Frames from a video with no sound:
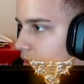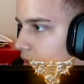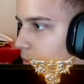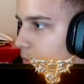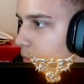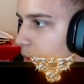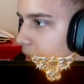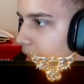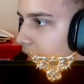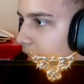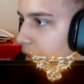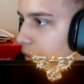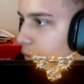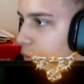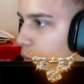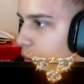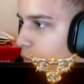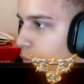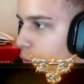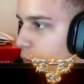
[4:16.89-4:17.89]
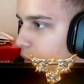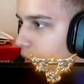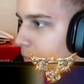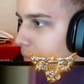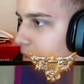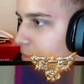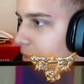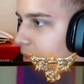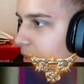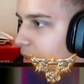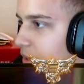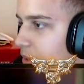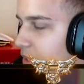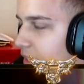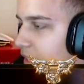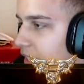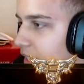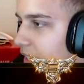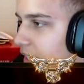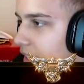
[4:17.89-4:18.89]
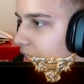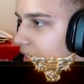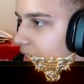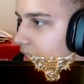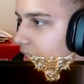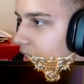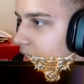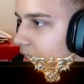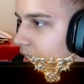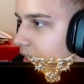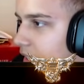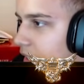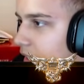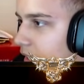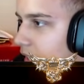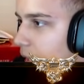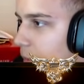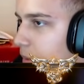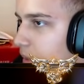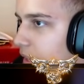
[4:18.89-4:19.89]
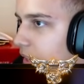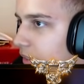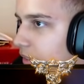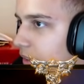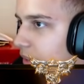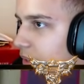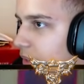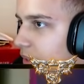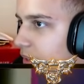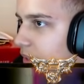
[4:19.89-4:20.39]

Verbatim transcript: KN-44 Give me some kills here. I believe in you.